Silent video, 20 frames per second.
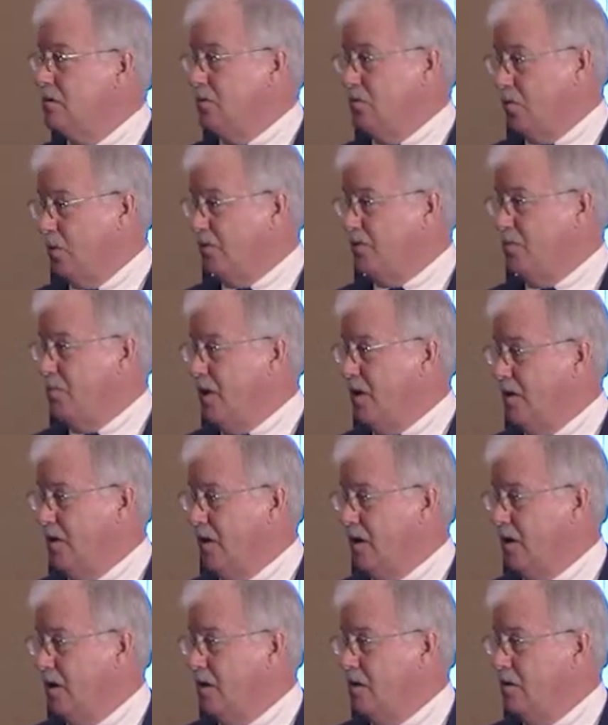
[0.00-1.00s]
North
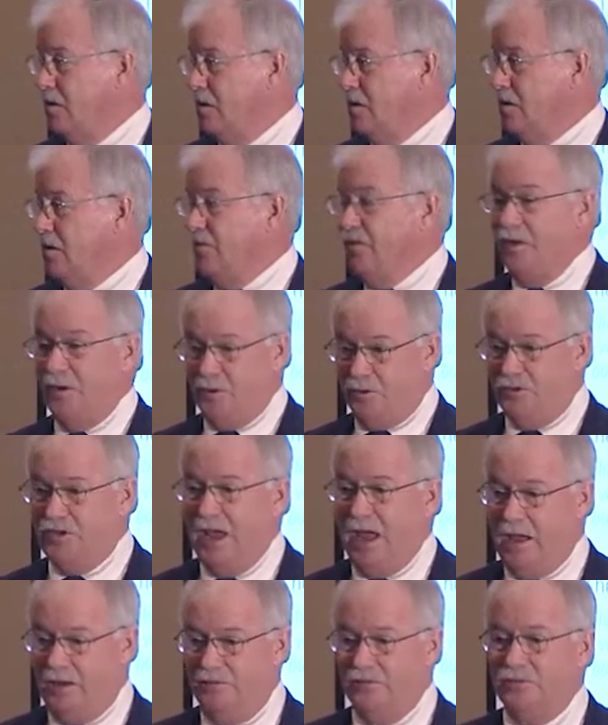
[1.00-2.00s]
America, that are
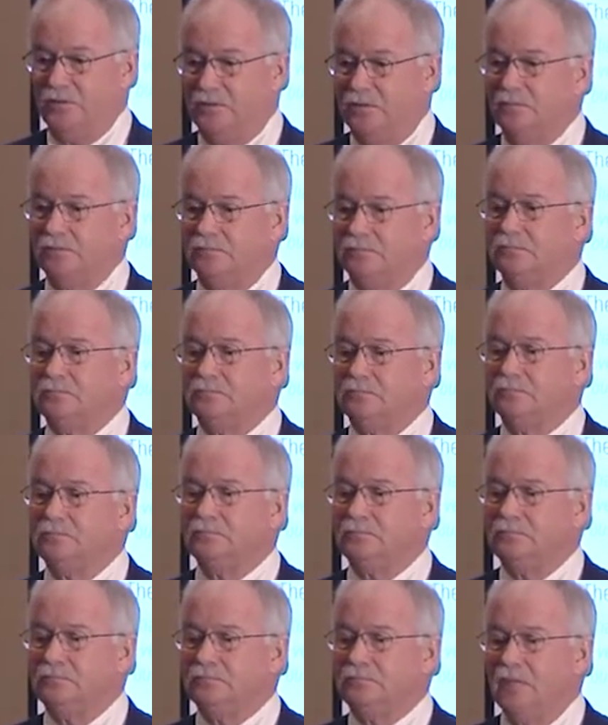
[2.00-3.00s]
tens
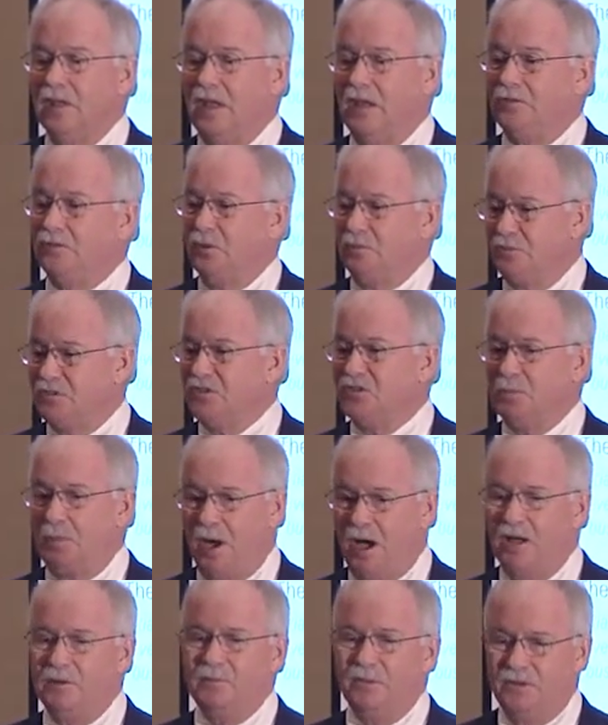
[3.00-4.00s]
in terms of S P
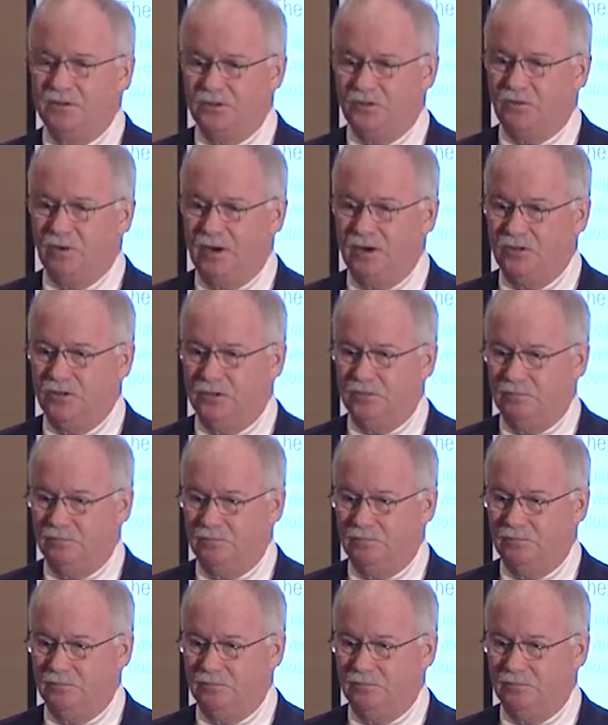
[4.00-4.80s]
A administration,